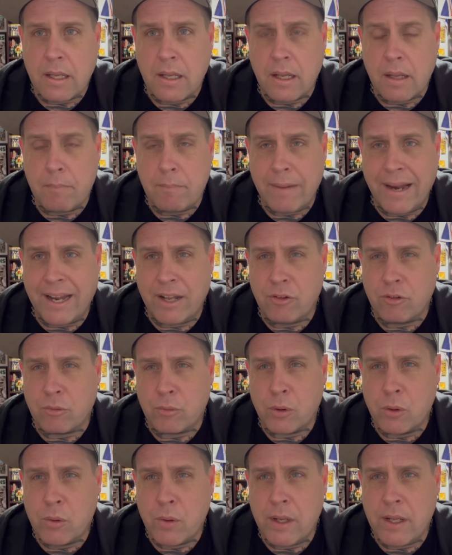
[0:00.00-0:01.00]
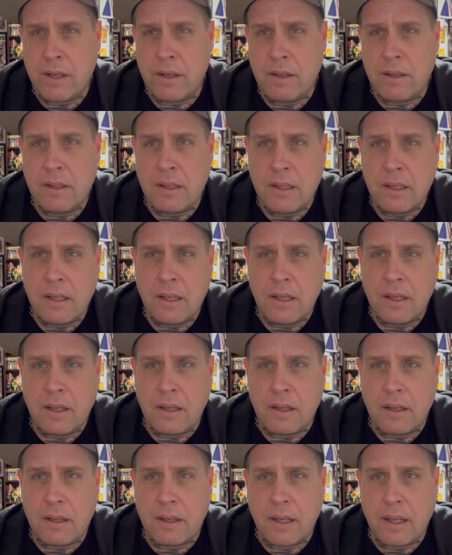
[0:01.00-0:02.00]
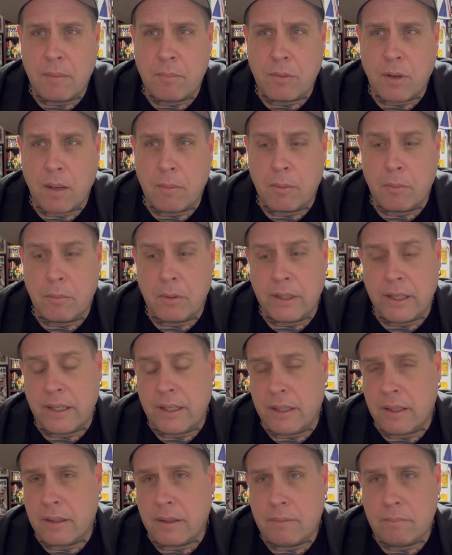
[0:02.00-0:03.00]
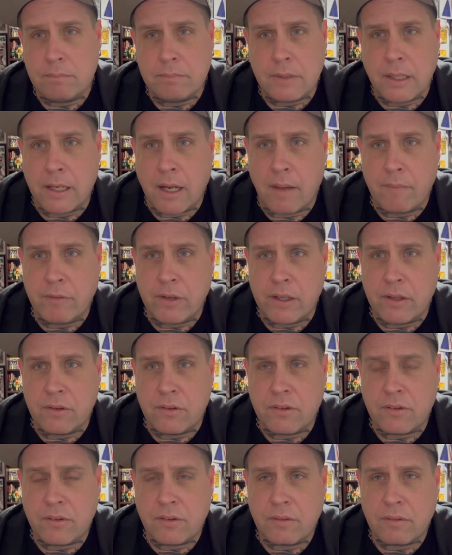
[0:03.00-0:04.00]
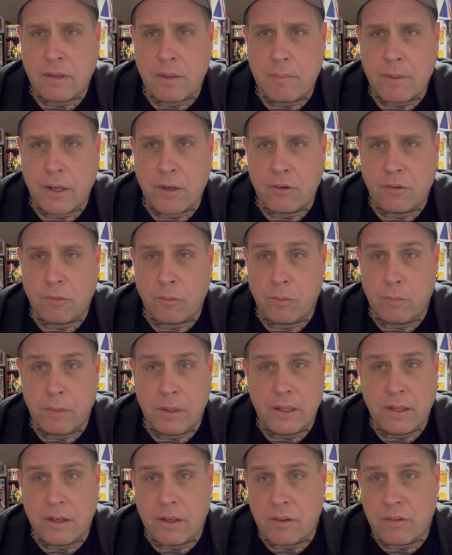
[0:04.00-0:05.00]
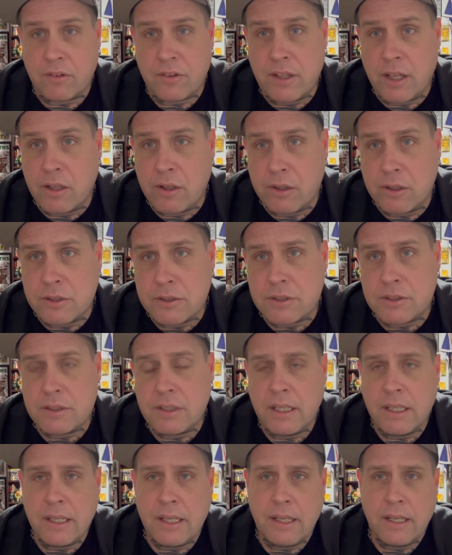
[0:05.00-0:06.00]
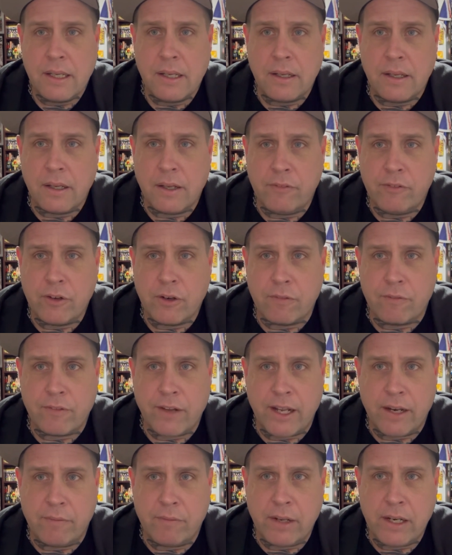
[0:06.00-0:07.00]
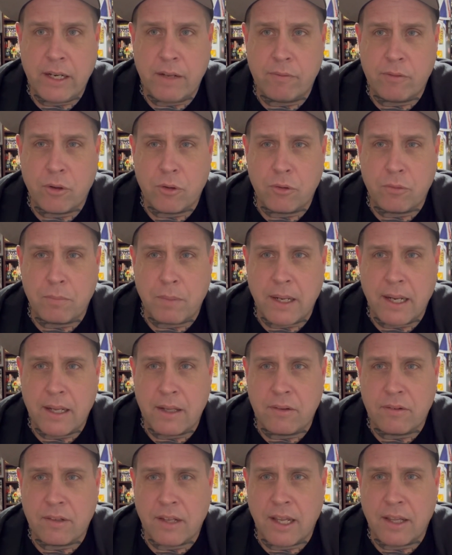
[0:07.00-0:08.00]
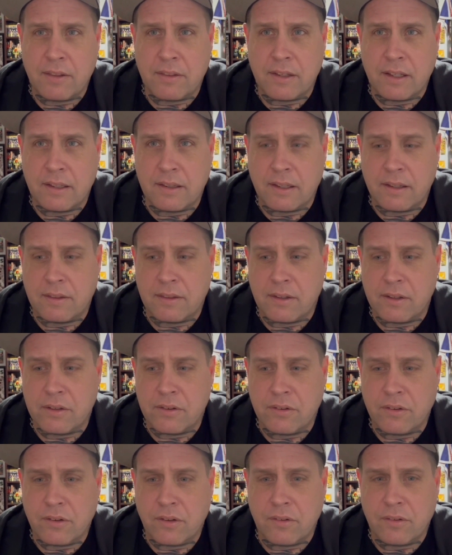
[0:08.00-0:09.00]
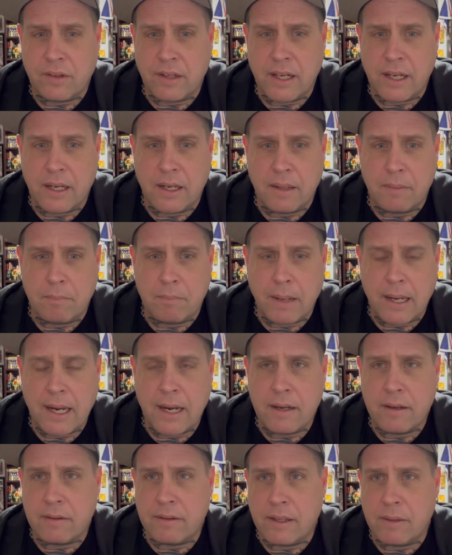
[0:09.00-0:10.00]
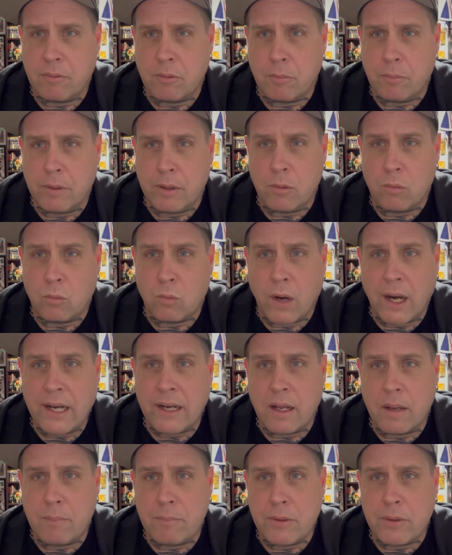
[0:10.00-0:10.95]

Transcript: Man's Ruin, and probably an obvious comparison would be the Distillers. If you're a fan of any of those bands, I think that this is a band that will be right up